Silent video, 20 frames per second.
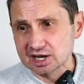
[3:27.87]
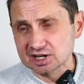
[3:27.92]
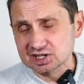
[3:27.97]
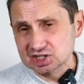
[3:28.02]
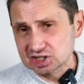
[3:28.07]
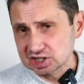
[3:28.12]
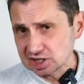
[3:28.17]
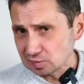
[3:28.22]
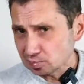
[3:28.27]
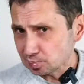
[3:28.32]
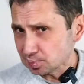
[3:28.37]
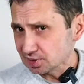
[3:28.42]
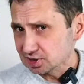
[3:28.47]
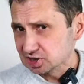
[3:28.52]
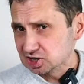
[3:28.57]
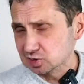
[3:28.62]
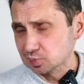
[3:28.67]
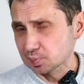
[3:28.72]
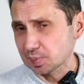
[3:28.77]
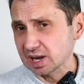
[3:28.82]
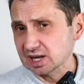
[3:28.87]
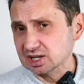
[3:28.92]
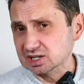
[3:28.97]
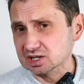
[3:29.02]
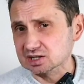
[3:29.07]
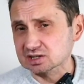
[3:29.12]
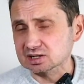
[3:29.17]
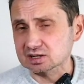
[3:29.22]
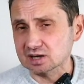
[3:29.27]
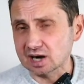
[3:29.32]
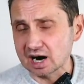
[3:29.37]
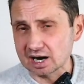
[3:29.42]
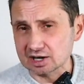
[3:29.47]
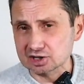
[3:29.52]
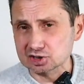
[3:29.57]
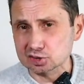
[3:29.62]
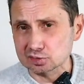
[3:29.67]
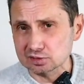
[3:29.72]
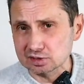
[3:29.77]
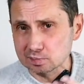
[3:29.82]
Simple spaces are
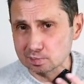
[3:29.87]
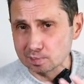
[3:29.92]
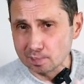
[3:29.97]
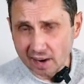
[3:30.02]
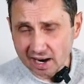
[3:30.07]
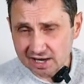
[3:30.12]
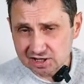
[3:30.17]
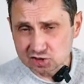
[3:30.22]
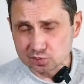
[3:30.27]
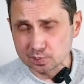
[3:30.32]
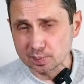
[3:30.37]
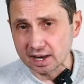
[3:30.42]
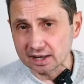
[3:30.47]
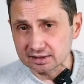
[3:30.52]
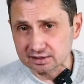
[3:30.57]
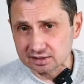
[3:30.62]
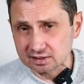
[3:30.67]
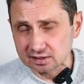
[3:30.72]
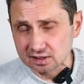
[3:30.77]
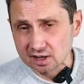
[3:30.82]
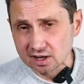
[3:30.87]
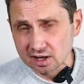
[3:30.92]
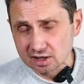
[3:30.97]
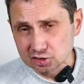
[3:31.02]
actually much better